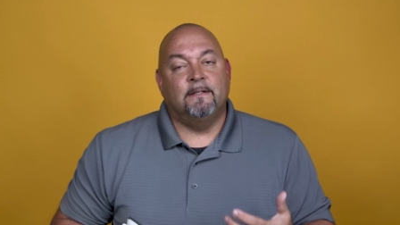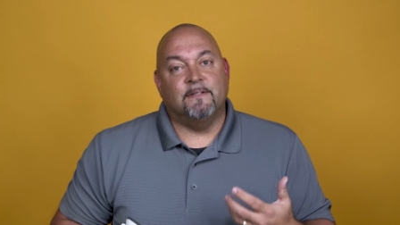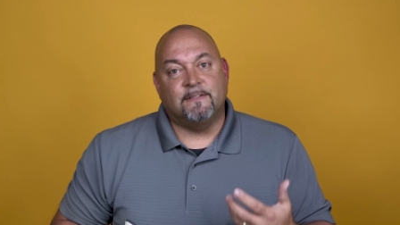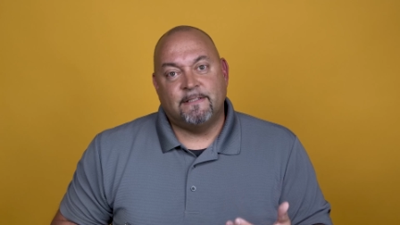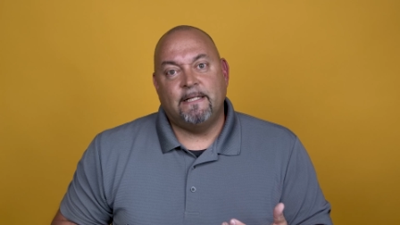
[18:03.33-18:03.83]

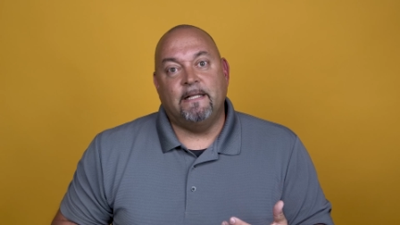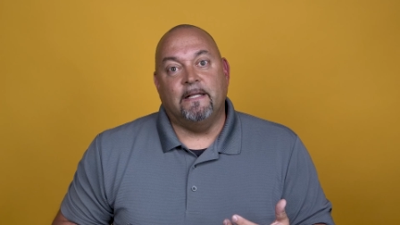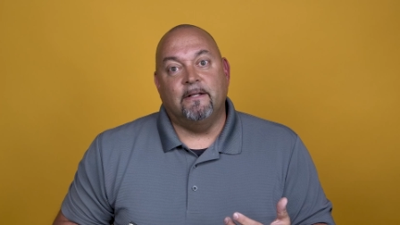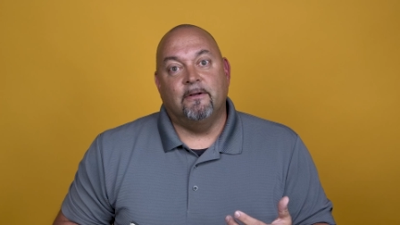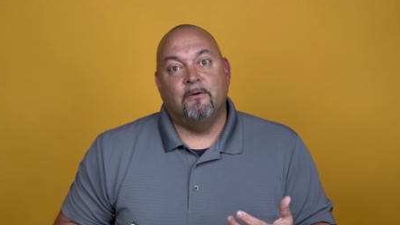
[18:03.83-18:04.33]
to
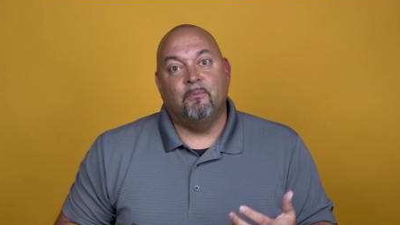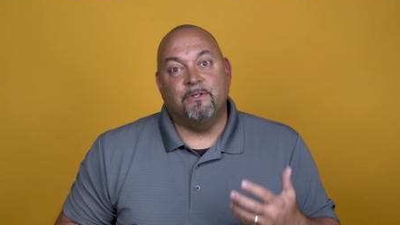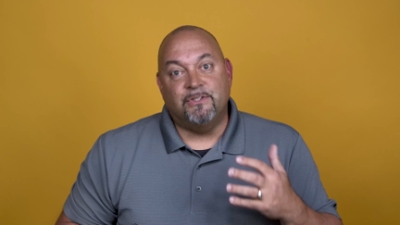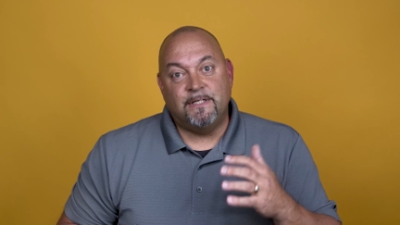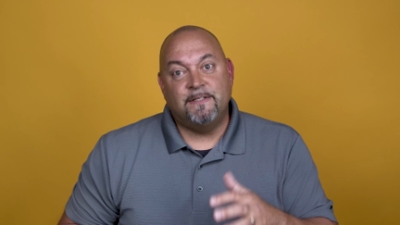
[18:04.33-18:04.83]
see when
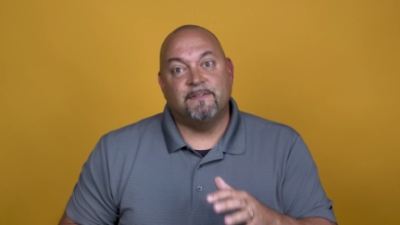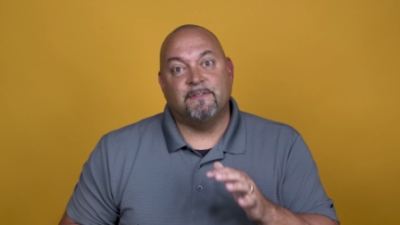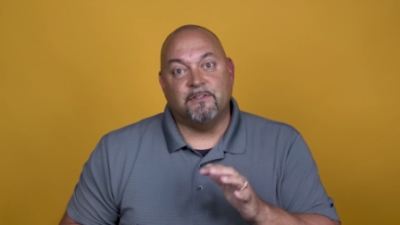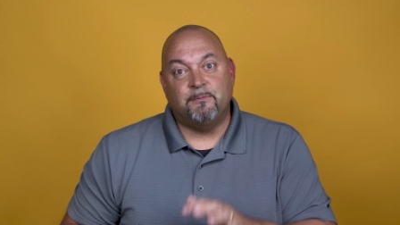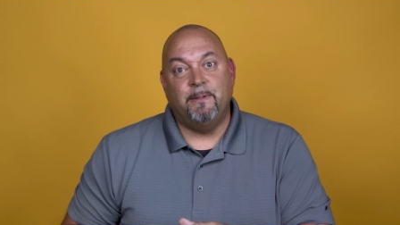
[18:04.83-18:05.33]
Jesus
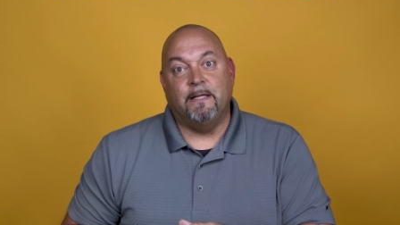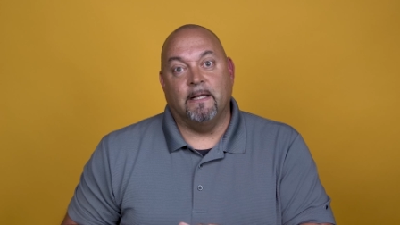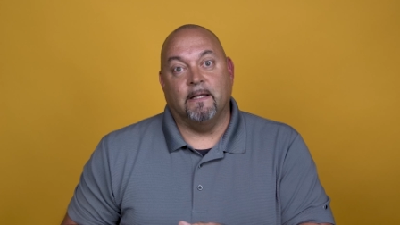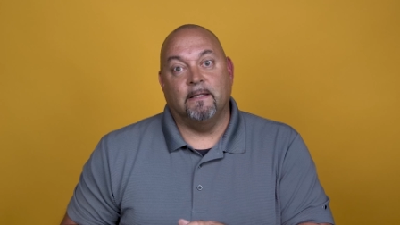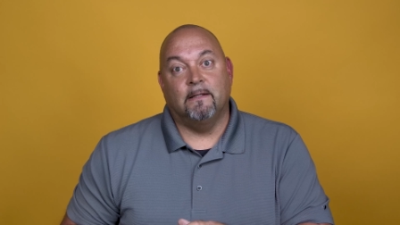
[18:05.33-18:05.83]
is
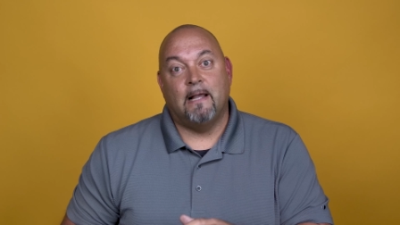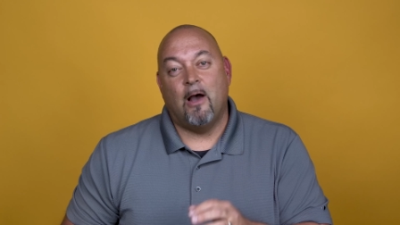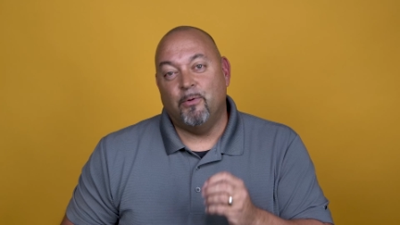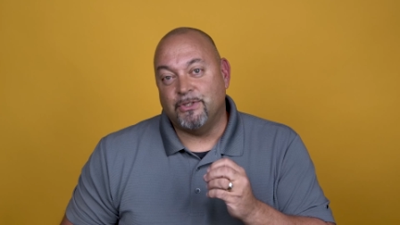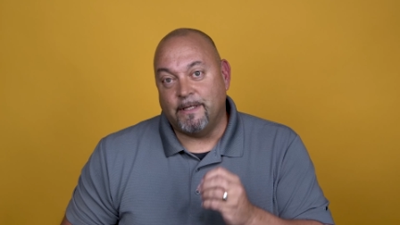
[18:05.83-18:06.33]
speaking, how
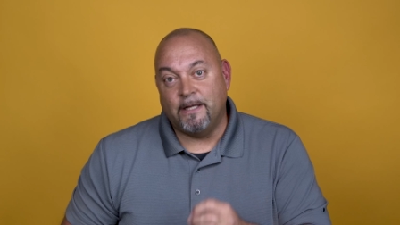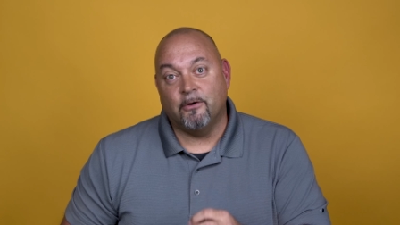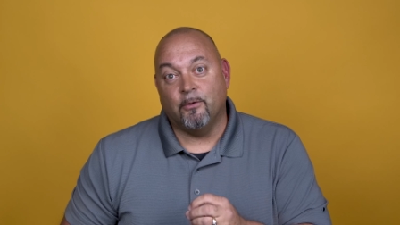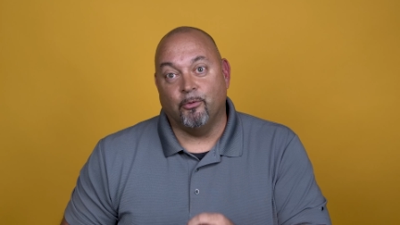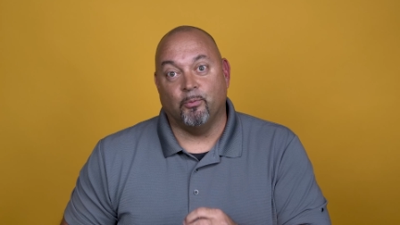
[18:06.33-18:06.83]
we should
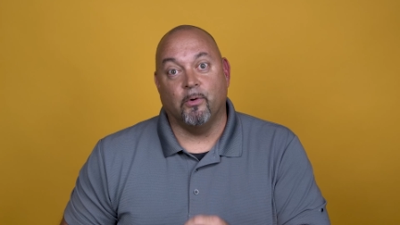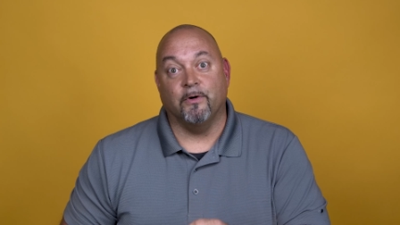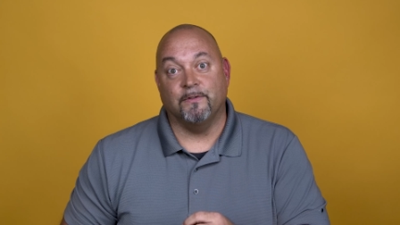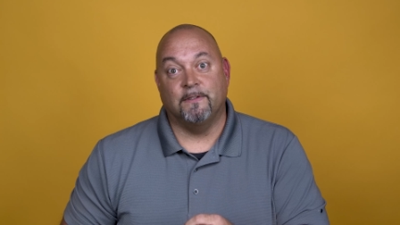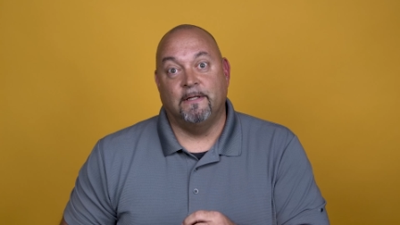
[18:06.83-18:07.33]
hear those
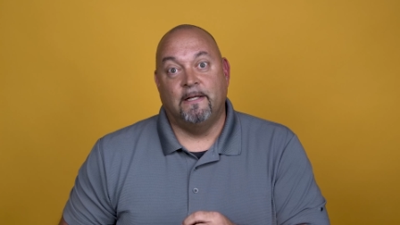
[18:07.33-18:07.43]
words.